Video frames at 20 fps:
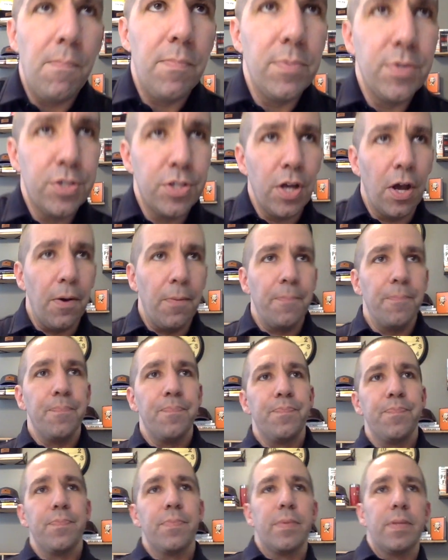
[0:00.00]
So
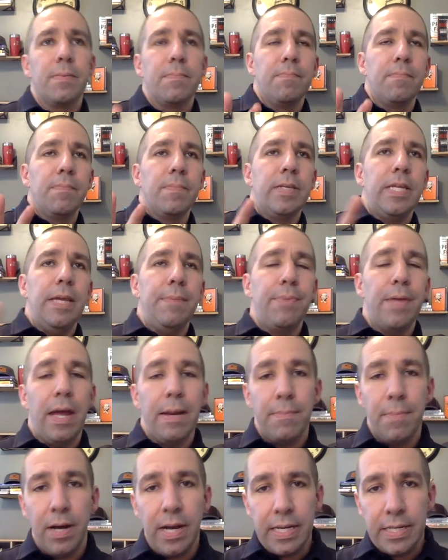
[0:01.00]
keep that
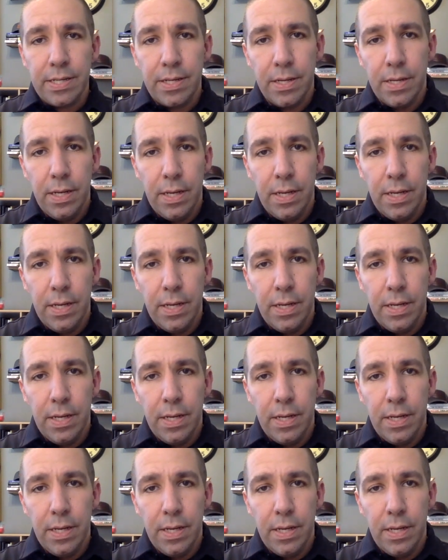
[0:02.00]
in mind.